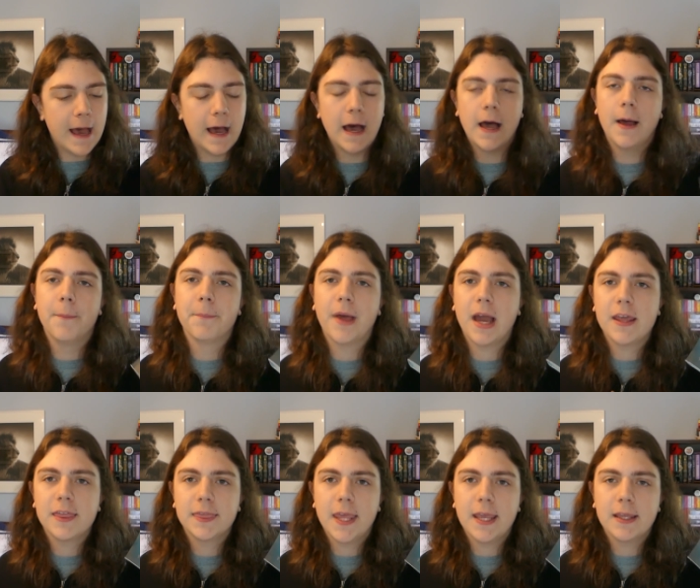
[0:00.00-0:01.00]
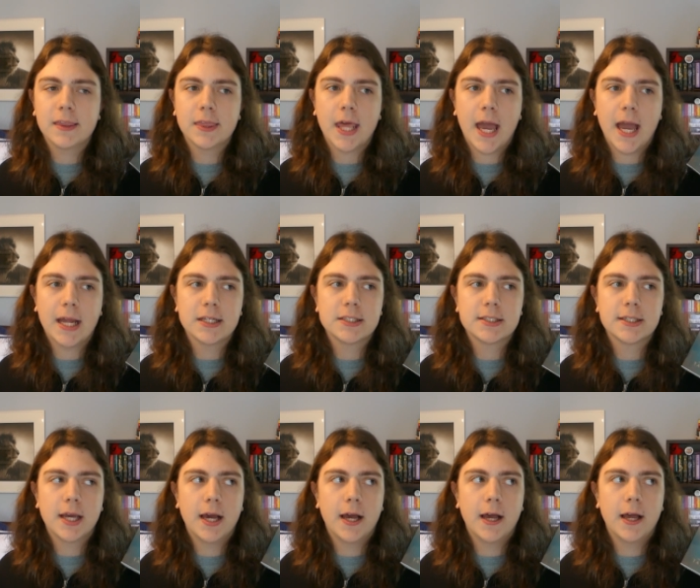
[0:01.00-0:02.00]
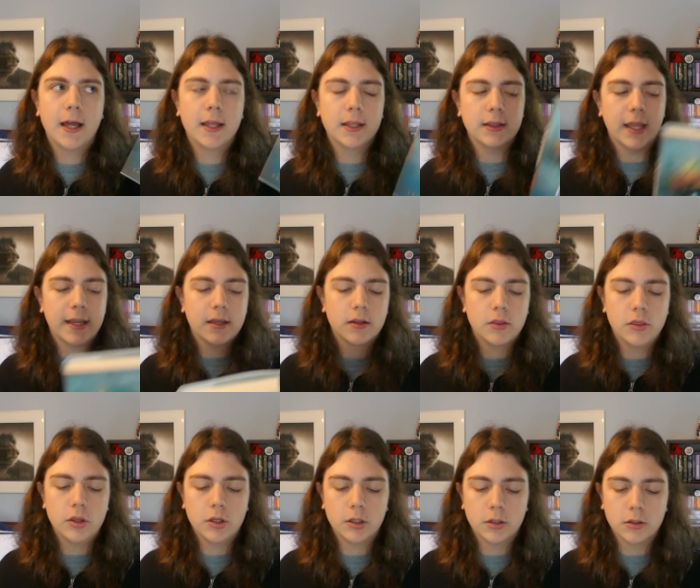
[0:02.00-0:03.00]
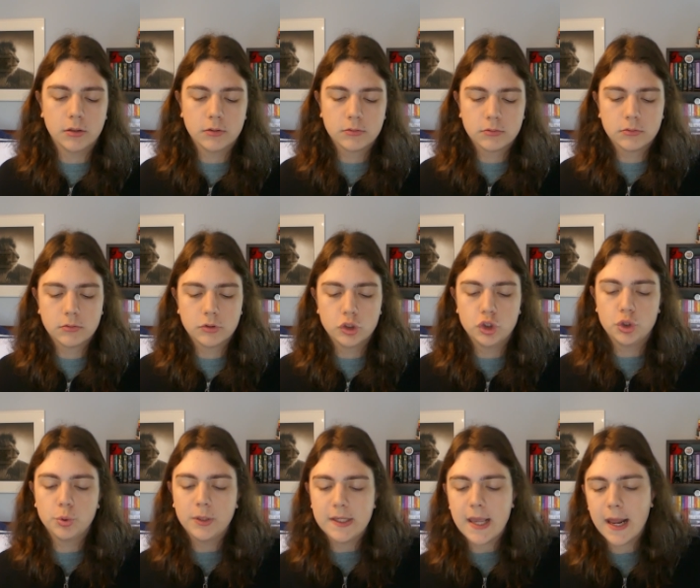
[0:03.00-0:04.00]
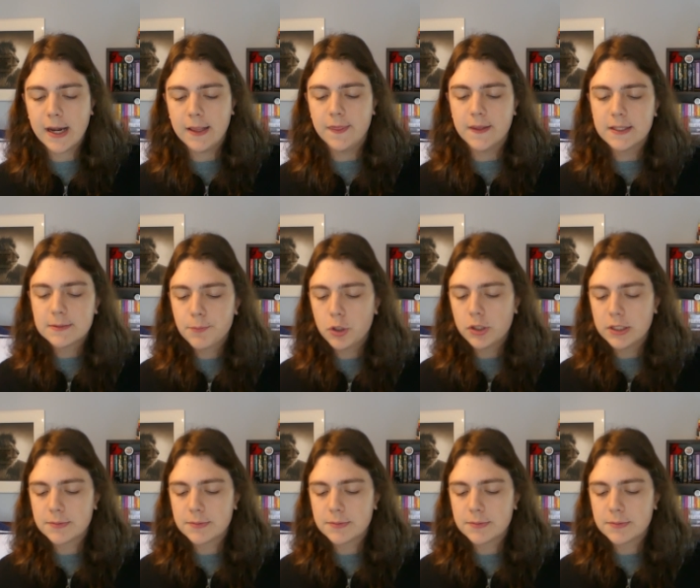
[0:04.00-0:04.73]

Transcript: Um, I think that, uh, like, the Juliette in this book